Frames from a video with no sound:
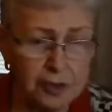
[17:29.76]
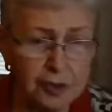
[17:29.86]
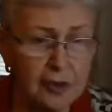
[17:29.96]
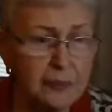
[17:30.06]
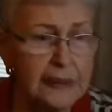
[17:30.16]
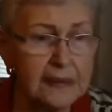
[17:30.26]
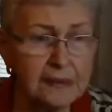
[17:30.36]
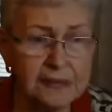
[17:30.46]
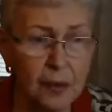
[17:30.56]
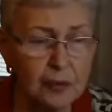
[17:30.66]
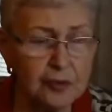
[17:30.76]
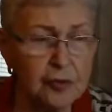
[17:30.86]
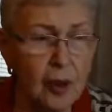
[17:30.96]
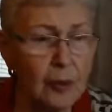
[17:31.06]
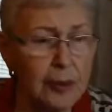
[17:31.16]
you of being so
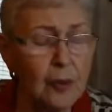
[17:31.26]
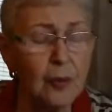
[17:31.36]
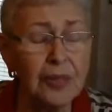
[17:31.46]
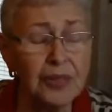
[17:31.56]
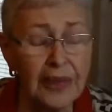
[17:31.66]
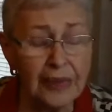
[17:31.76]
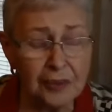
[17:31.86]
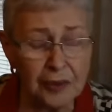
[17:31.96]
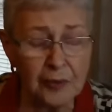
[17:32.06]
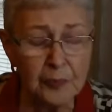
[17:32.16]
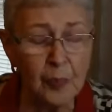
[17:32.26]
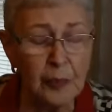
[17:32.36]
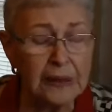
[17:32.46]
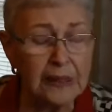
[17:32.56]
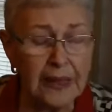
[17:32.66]
controlling, well, thank you for
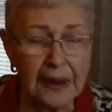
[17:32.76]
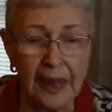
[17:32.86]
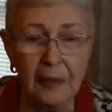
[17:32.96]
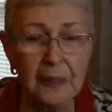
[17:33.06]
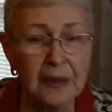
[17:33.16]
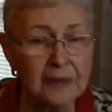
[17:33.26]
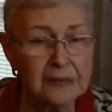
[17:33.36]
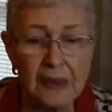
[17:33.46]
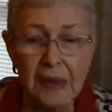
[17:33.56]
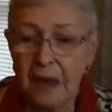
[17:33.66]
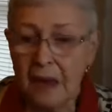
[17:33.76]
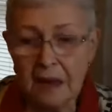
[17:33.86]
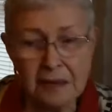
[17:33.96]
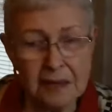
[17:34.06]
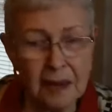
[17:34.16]
pointing that out, because,
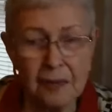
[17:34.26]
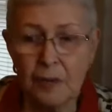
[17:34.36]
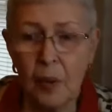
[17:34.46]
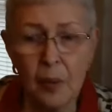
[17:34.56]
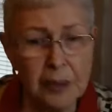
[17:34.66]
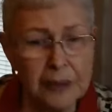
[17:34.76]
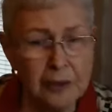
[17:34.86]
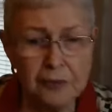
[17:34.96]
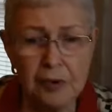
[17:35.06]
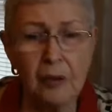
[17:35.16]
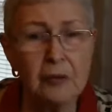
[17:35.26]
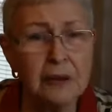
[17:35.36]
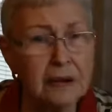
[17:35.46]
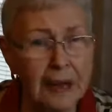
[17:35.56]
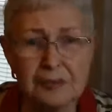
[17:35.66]
you won't be controlled,
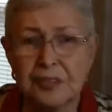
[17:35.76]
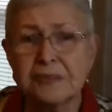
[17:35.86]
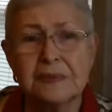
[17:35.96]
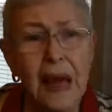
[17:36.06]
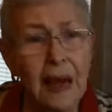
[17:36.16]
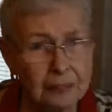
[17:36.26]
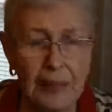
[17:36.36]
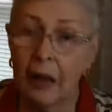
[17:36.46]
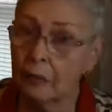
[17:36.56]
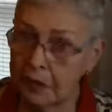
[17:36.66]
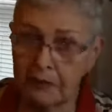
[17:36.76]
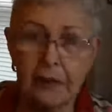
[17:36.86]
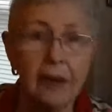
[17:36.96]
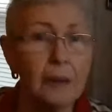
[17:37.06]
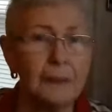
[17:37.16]
and I'll give
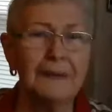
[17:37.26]
up.